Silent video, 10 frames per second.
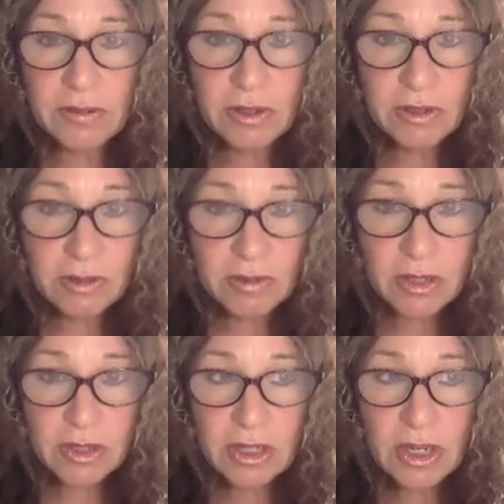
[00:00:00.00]

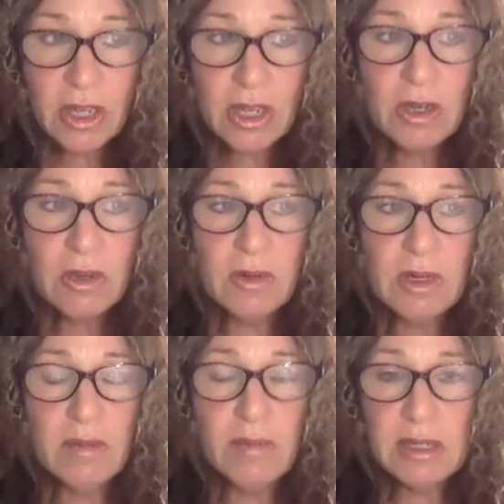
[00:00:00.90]
universe
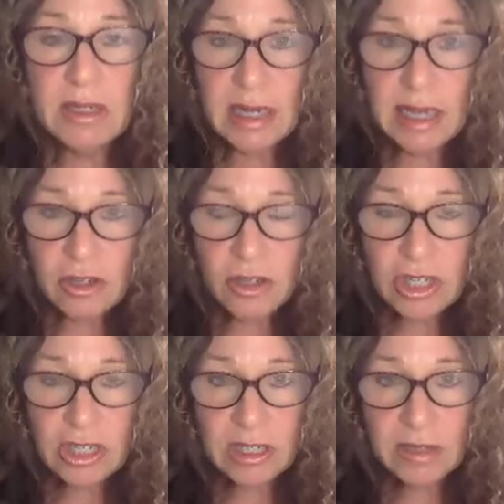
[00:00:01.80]
with abundant
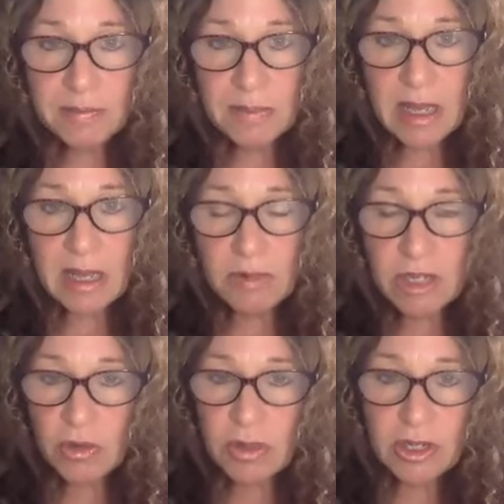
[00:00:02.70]
energy and
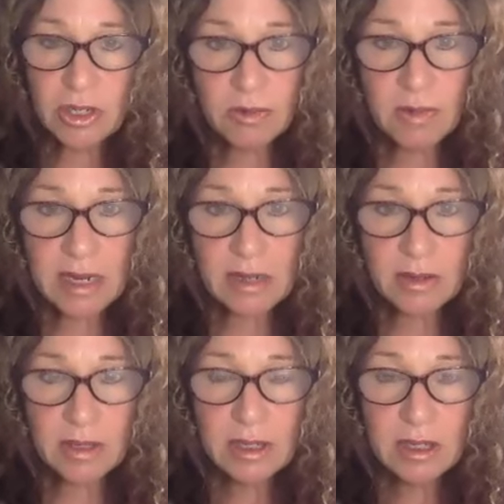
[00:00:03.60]
resources
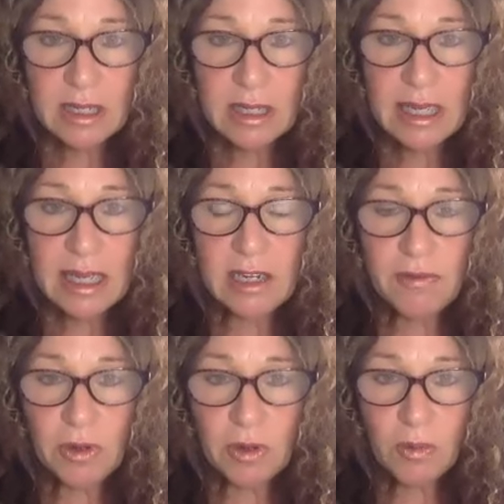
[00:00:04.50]
around. And
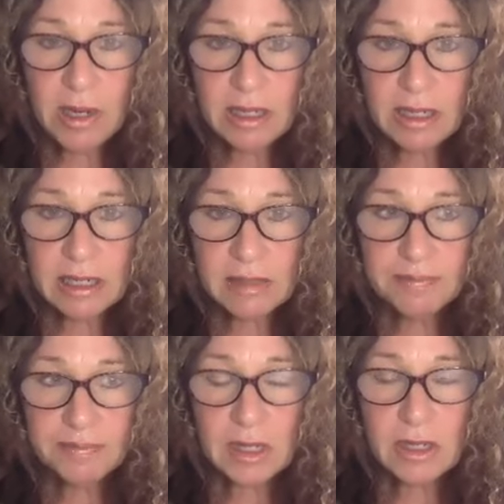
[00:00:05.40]
if you're
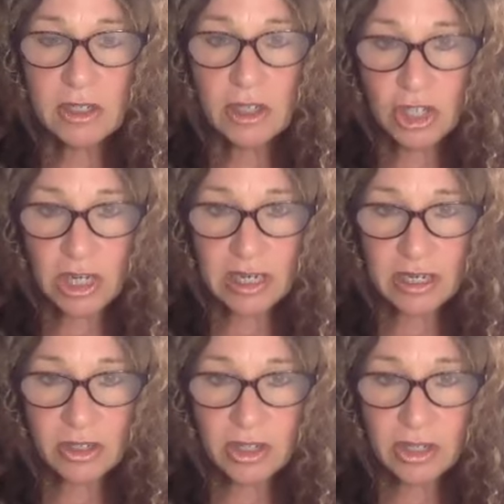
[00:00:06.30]
willing to
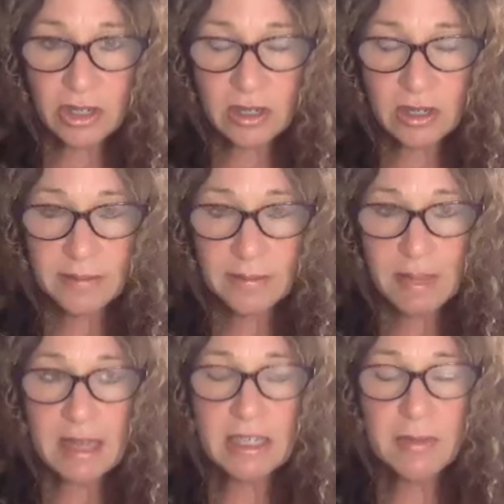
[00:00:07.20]
change
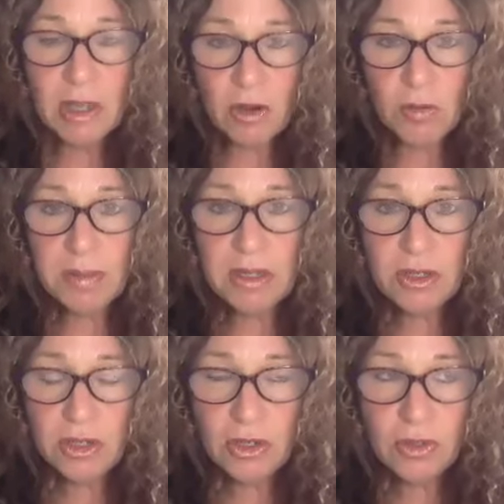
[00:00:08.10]
and to be
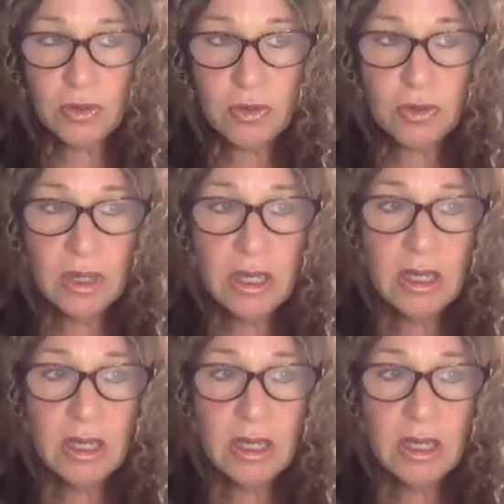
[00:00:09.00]
open to